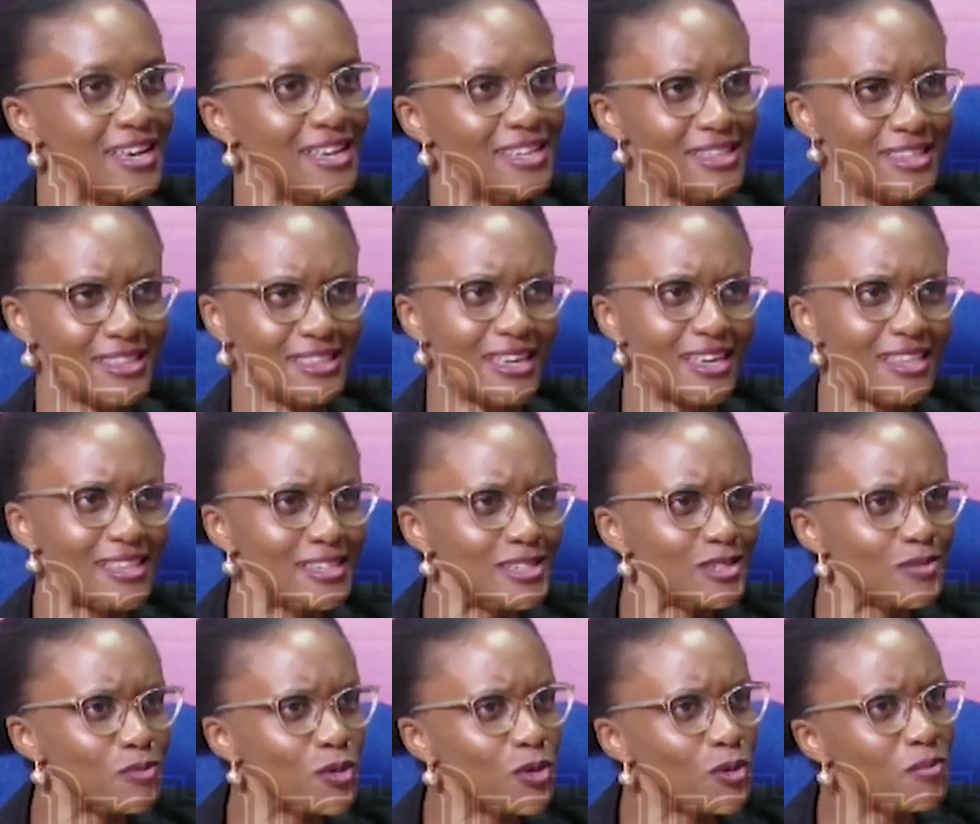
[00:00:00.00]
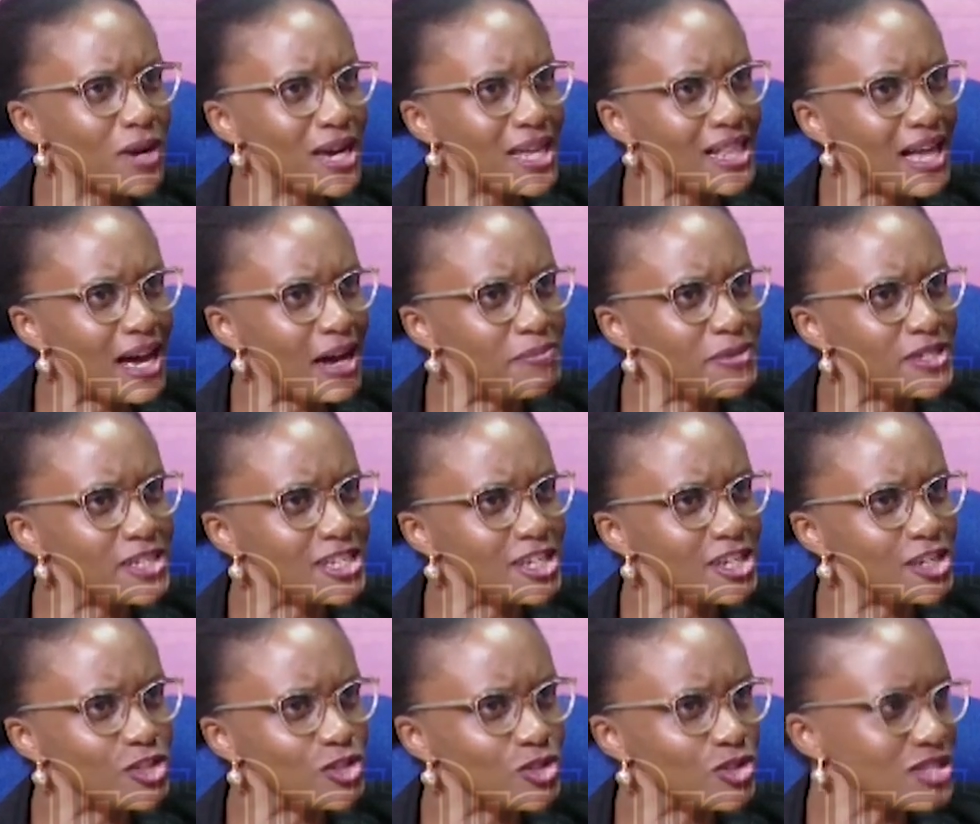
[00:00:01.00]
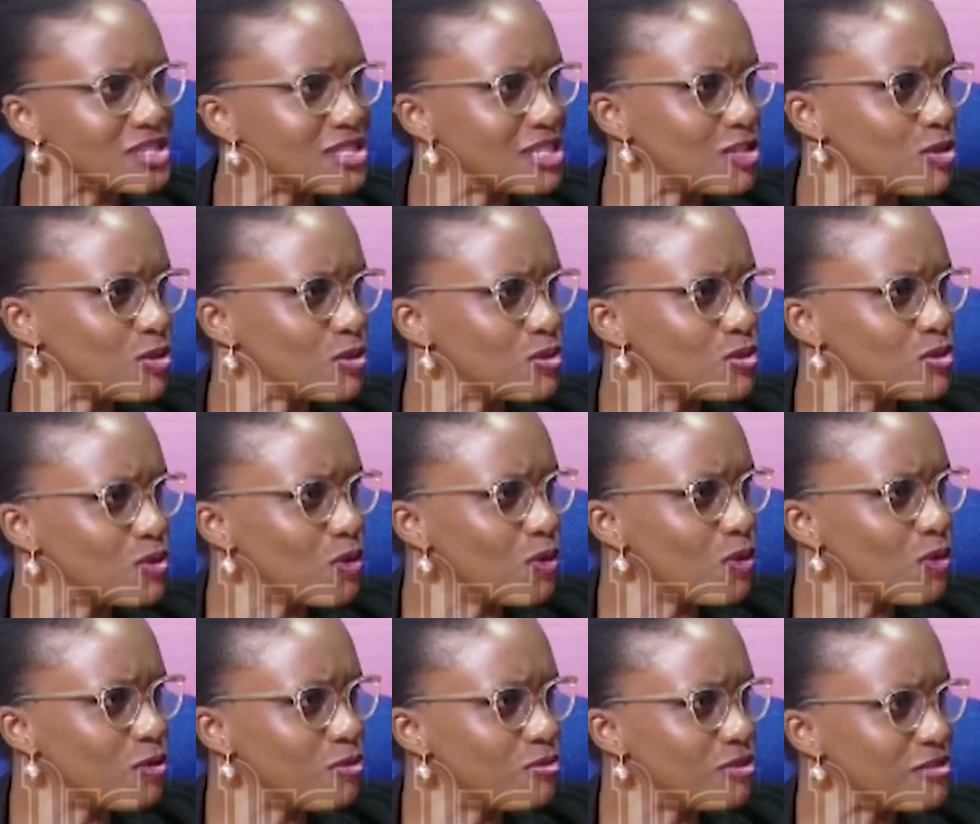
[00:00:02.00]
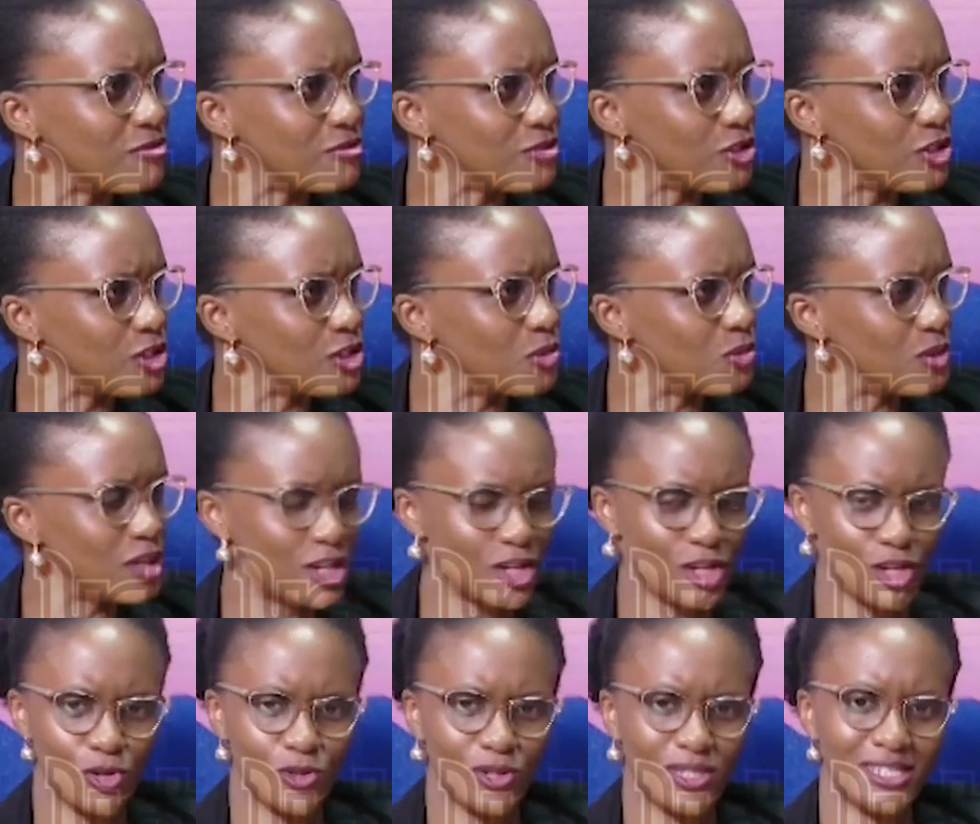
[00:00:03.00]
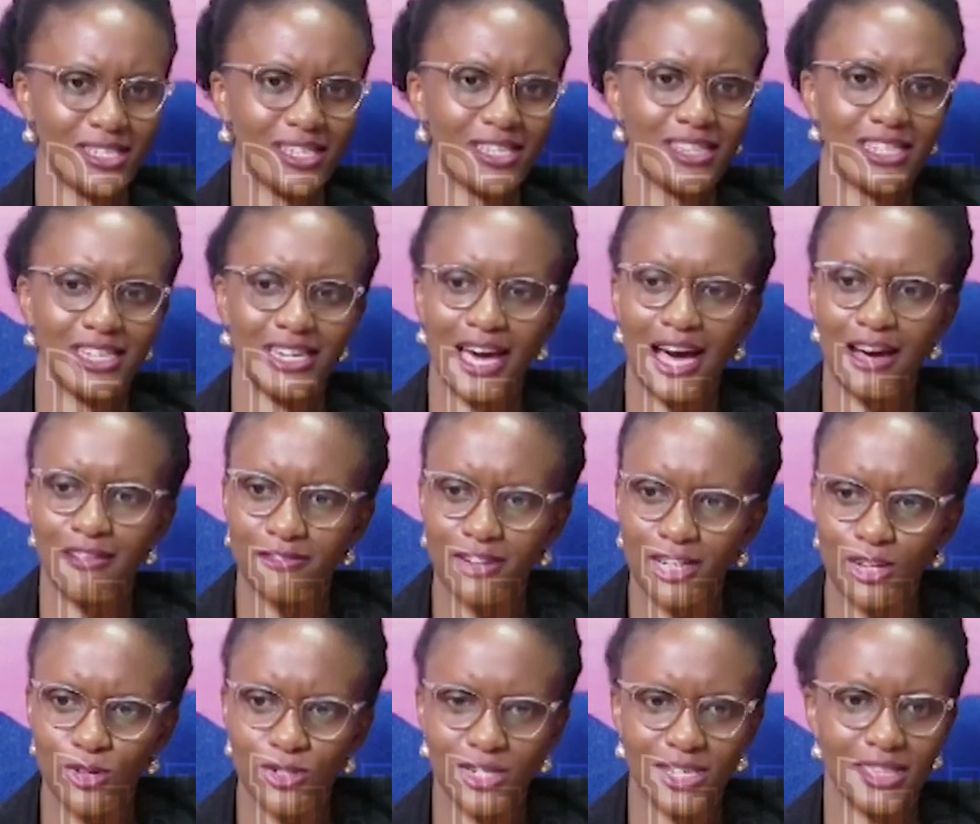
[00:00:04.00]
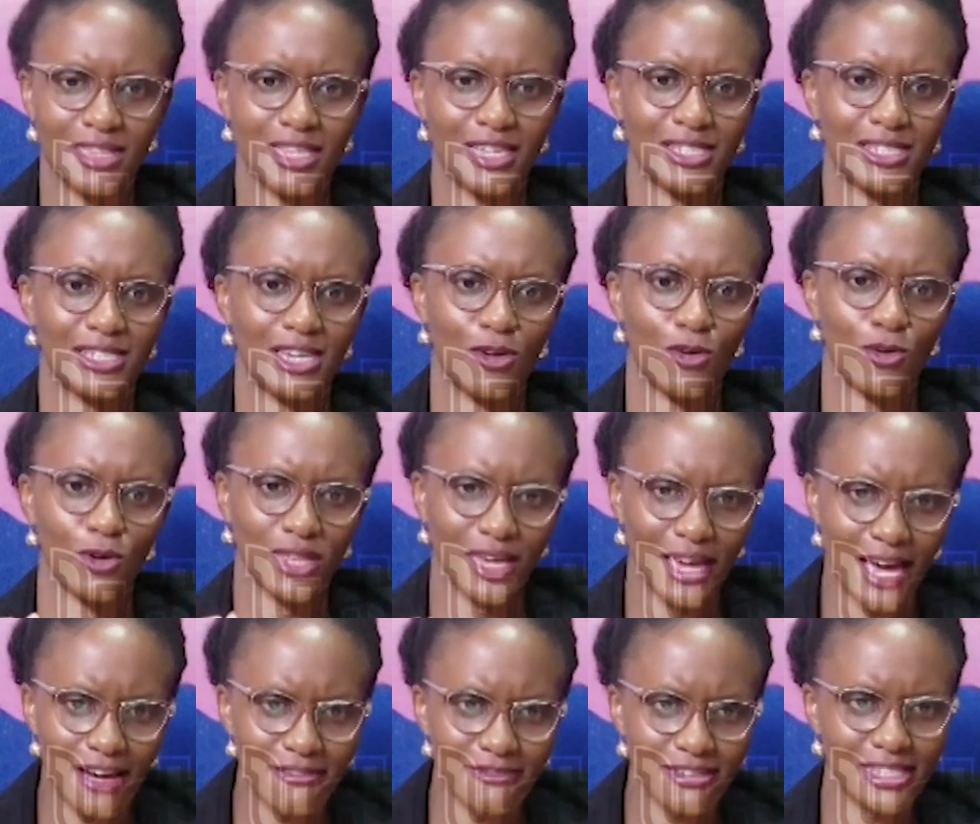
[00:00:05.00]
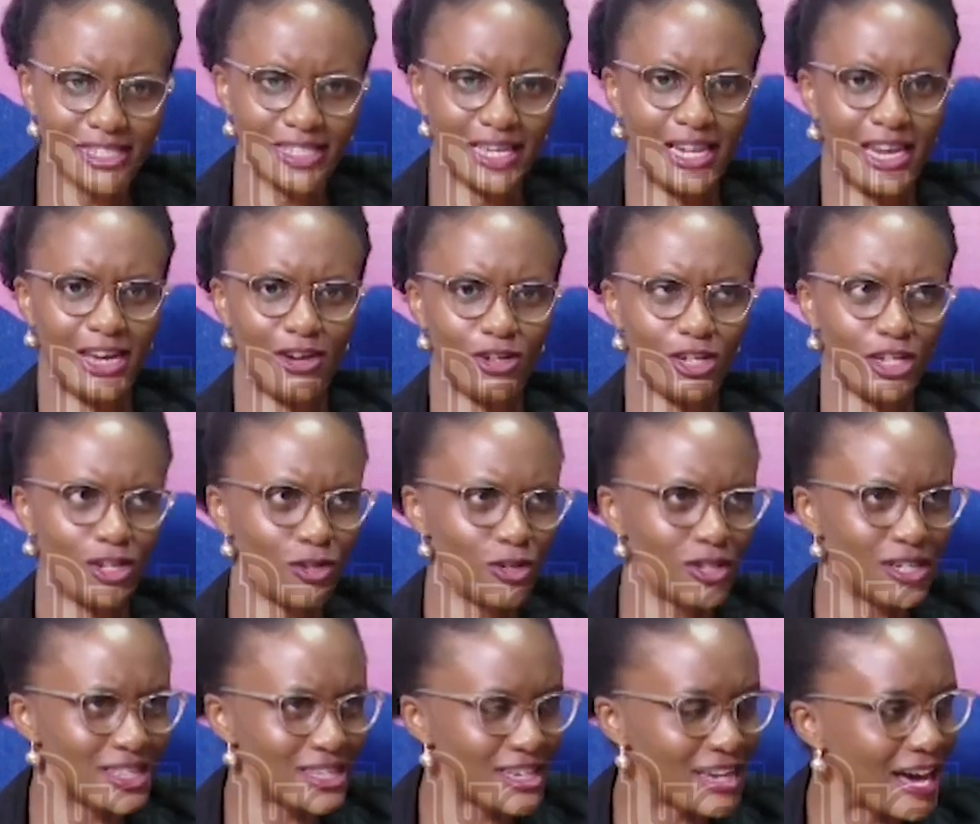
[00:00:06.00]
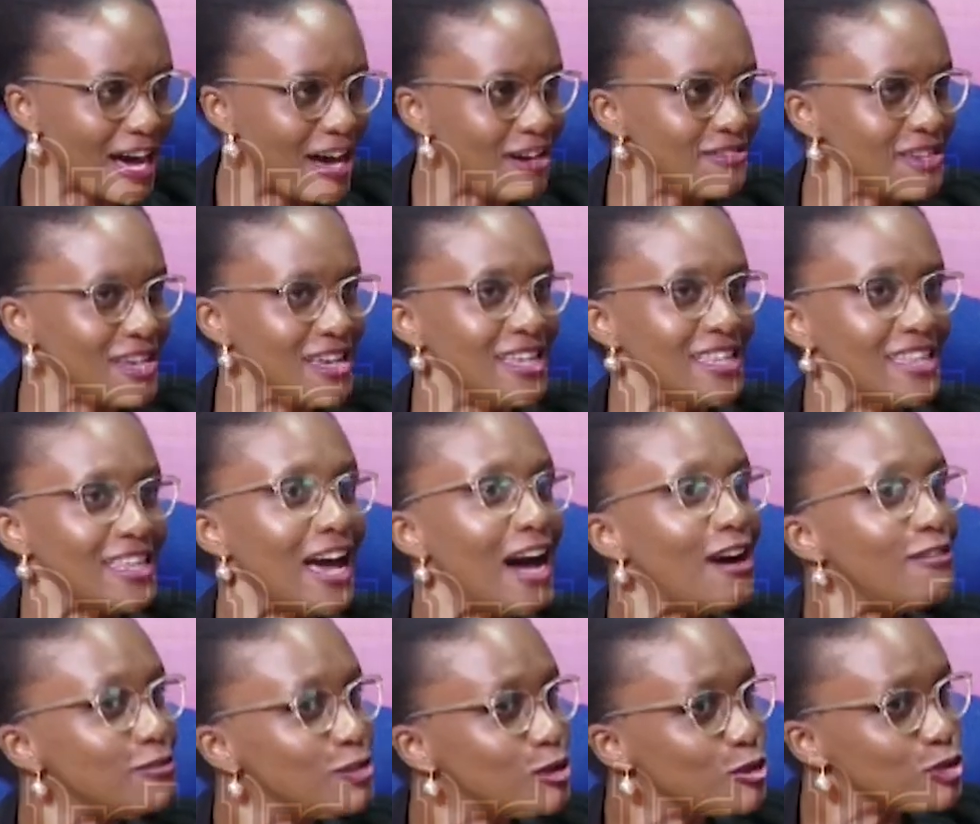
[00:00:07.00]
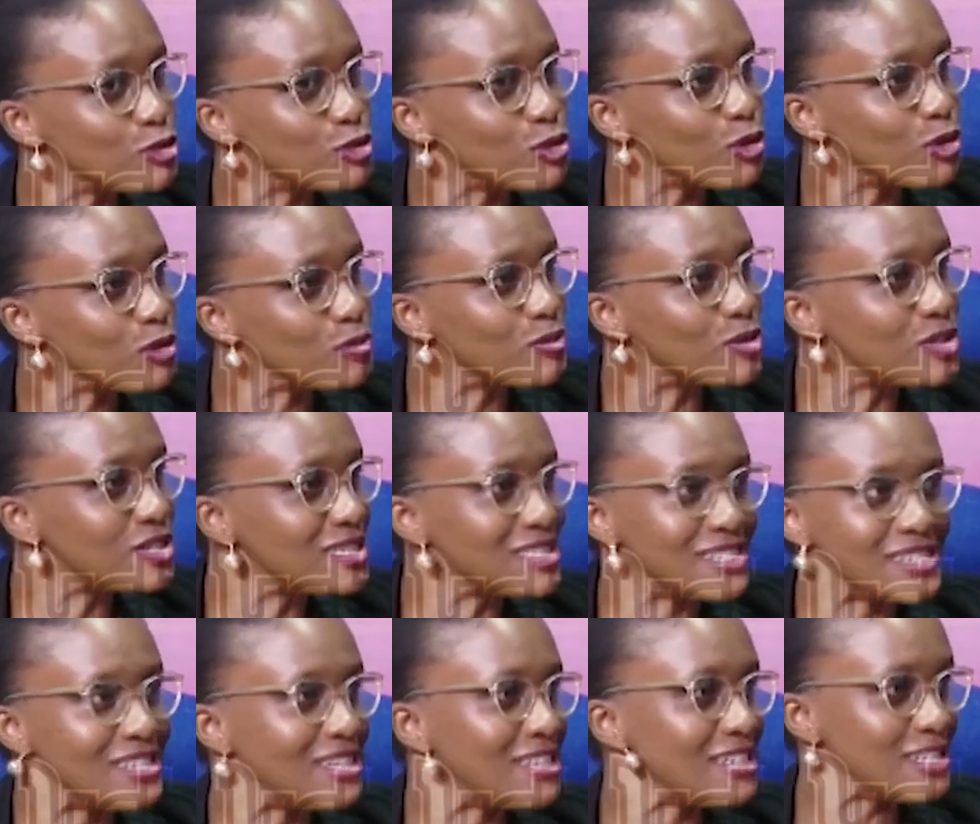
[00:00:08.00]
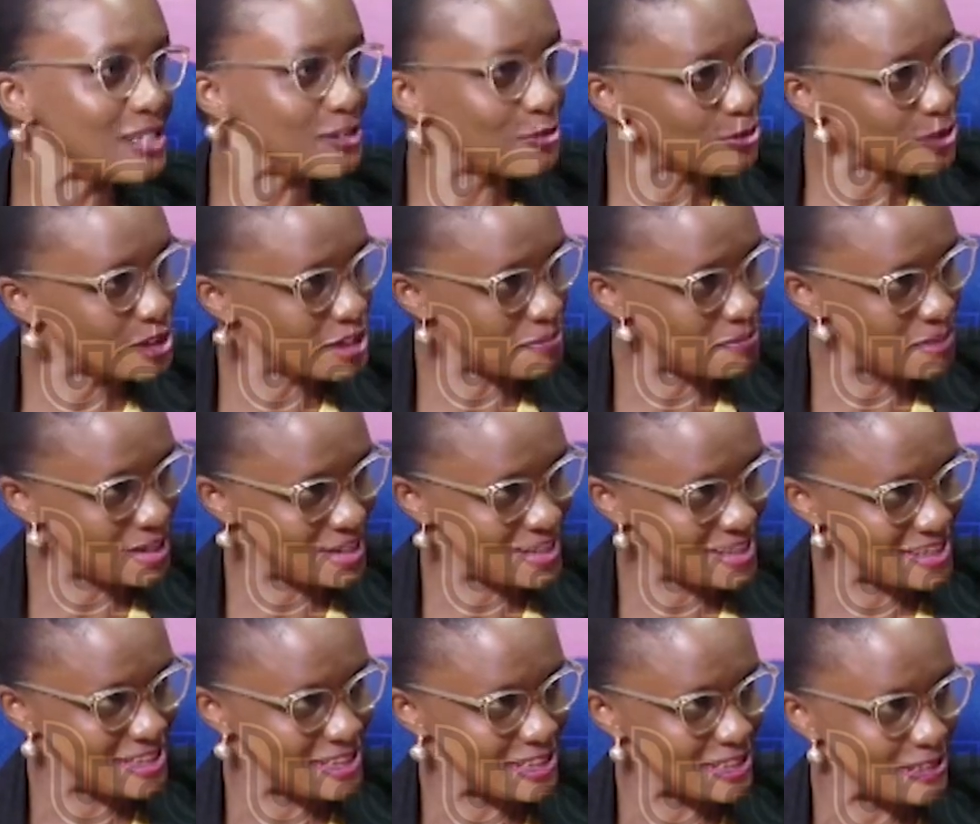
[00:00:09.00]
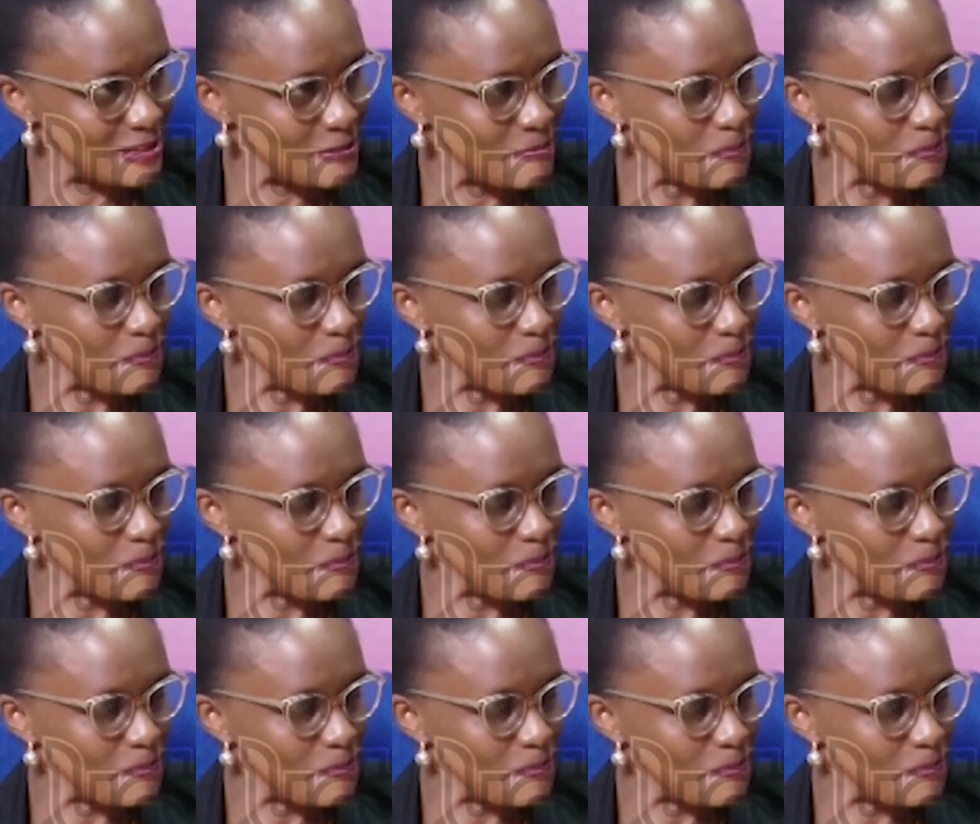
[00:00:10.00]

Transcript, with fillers: Then there are these mobile applications that also offer very quick loans. Then they have a loan in the circle, they have a salary loan, they have, mm. they have loans almost in 10 different places.